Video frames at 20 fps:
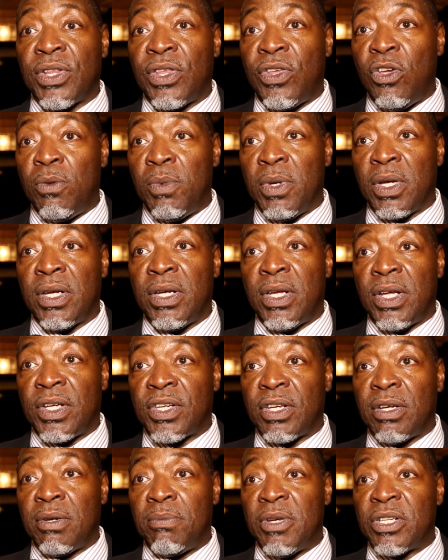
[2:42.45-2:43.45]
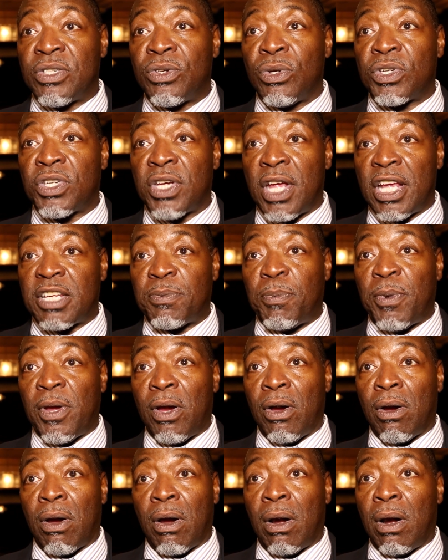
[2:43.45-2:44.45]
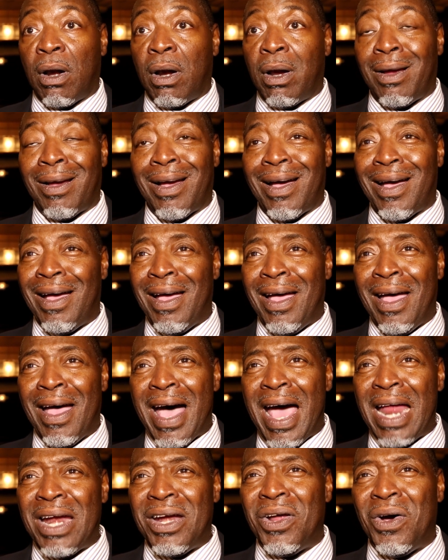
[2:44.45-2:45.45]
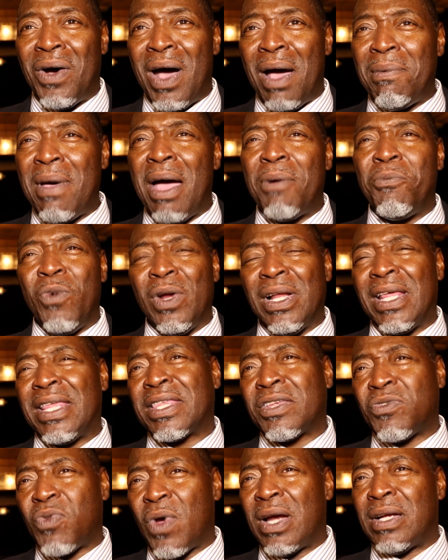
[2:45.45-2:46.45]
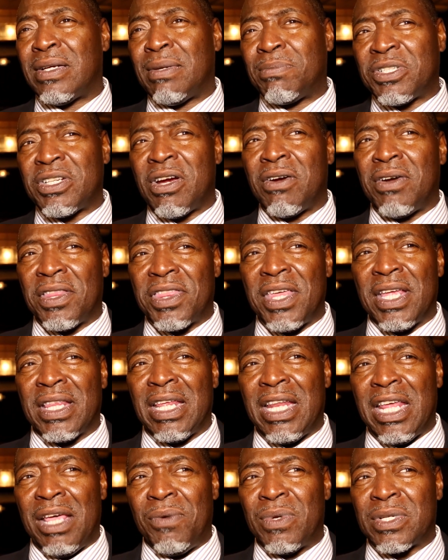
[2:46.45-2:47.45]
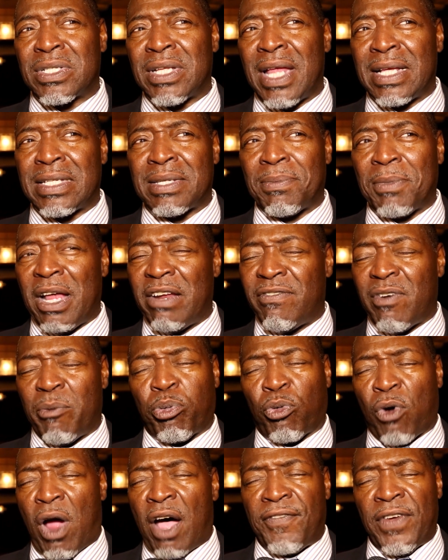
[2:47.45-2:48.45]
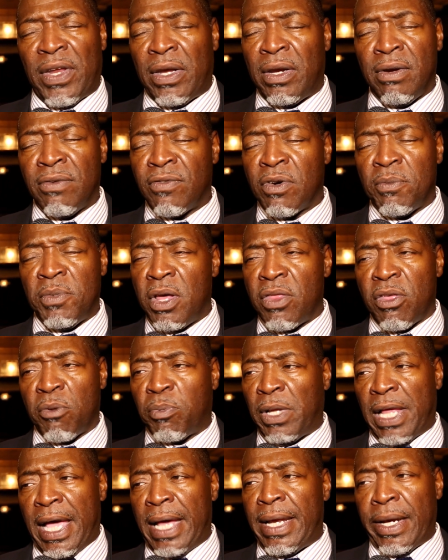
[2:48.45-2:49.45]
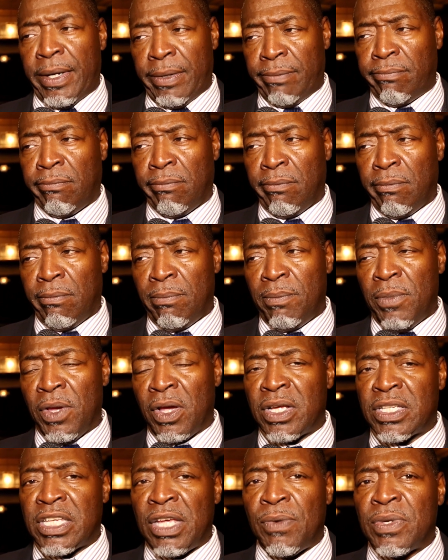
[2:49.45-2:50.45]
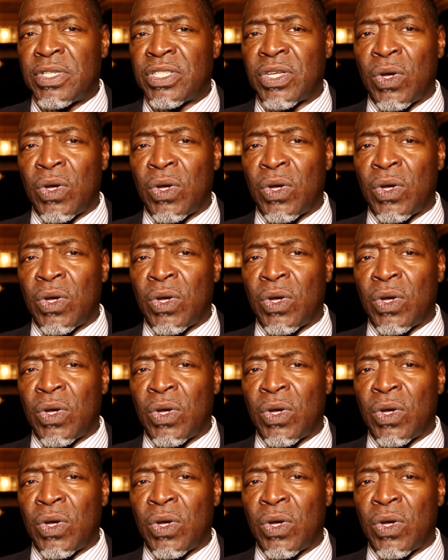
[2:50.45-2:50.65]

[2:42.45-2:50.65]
to the human condition, Mr. Shakespeare I don't know. I'm, really trying. I'm starting to think that he was like some kind of a prophet from another planet, because he was